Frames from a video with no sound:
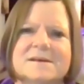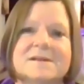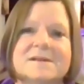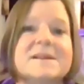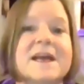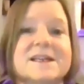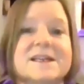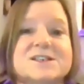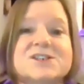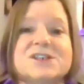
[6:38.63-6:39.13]

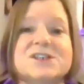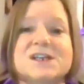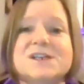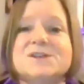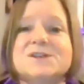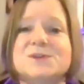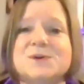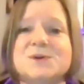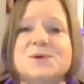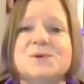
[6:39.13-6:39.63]
that she
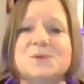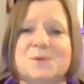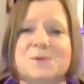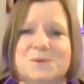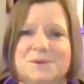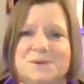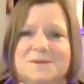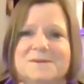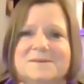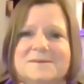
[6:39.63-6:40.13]
too
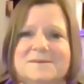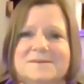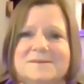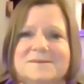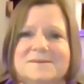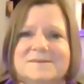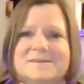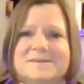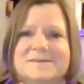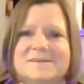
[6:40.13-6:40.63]

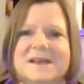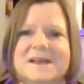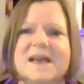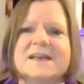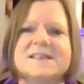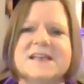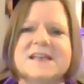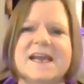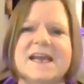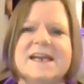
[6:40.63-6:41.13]

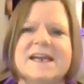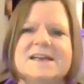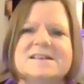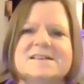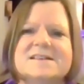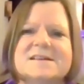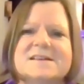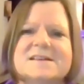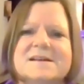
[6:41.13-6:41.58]
attained